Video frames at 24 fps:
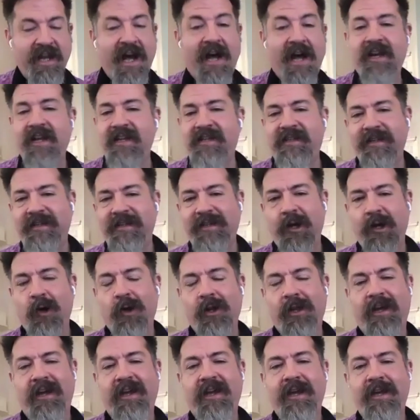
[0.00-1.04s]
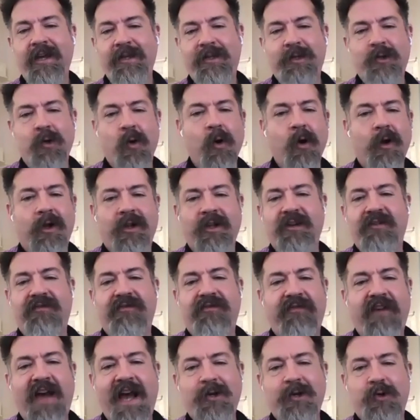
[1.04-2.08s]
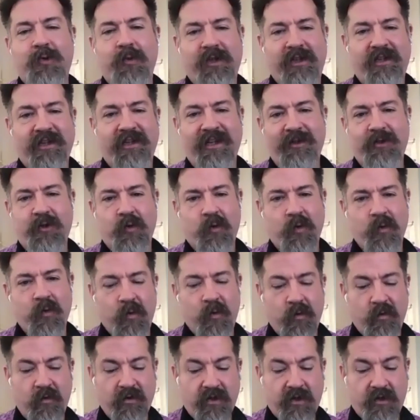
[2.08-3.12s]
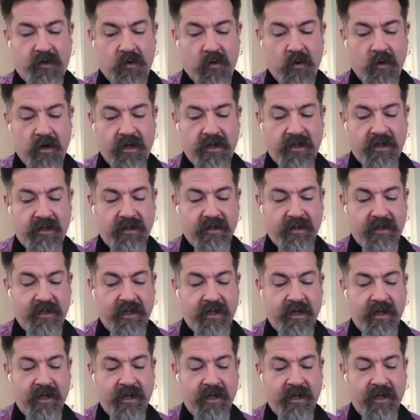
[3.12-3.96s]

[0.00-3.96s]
not necessarily historically factually true stories.